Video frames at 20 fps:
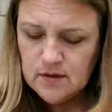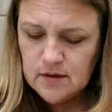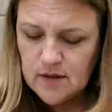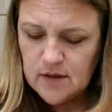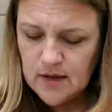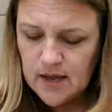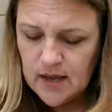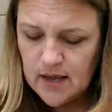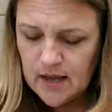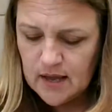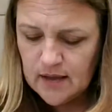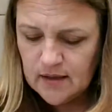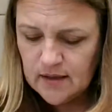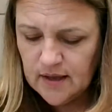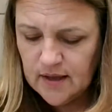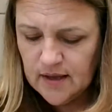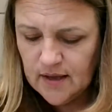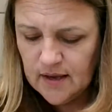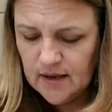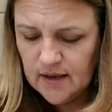and
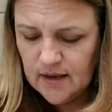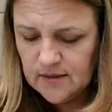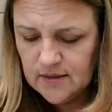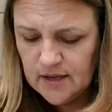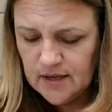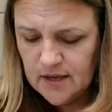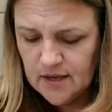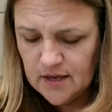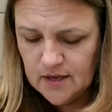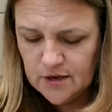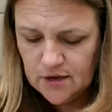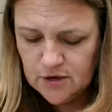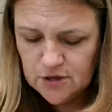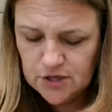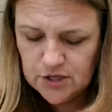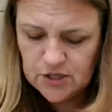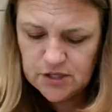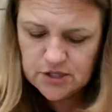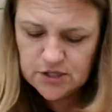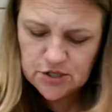getting the
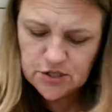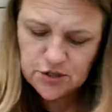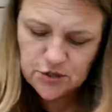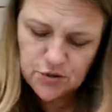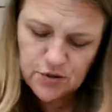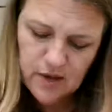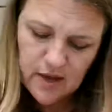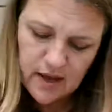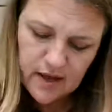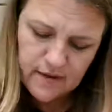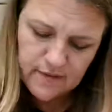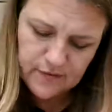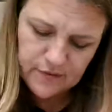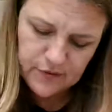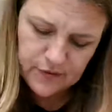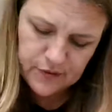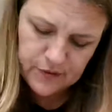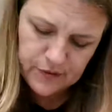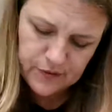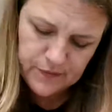energy to
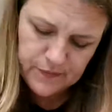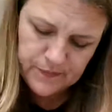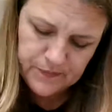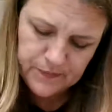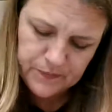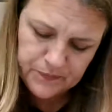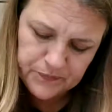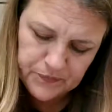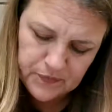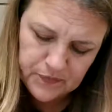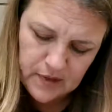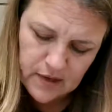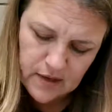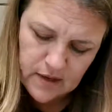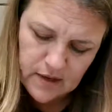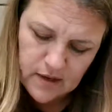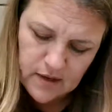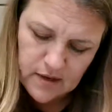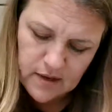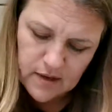travel.
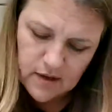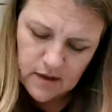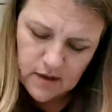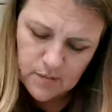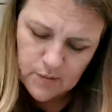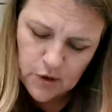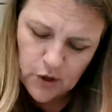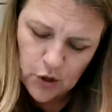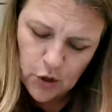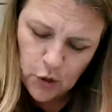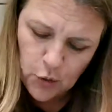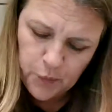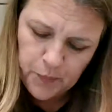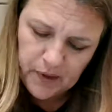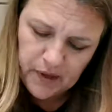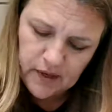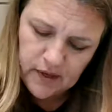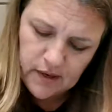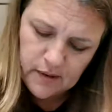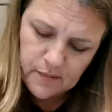I'm
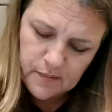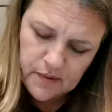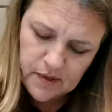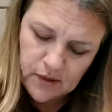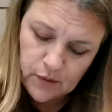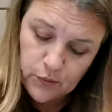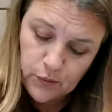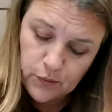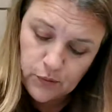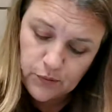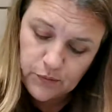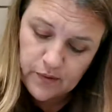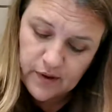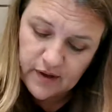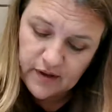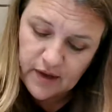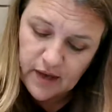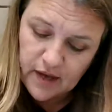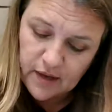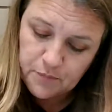hoping I
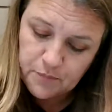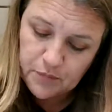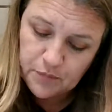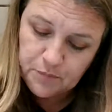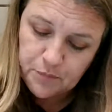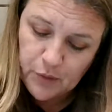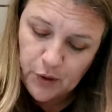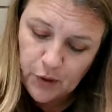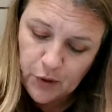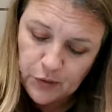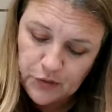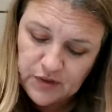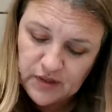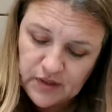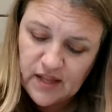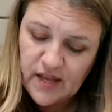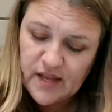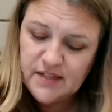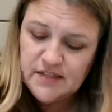got both lights